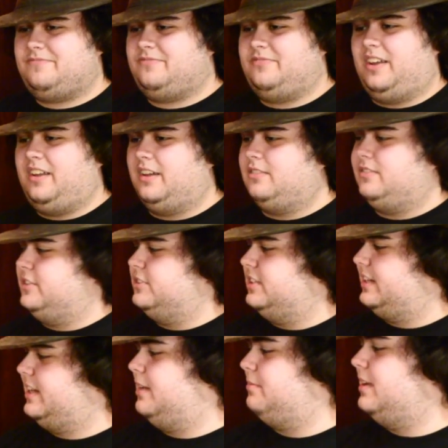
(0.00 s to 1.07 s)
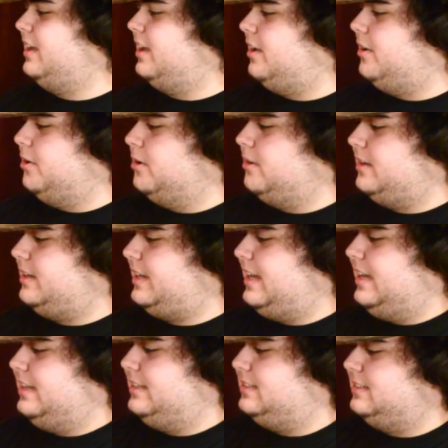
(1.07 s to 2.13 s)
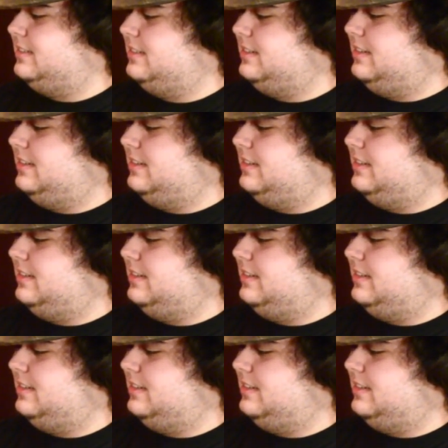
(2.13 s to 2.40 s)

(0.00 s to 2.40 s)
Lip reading: Fucking confusing name. Ahura has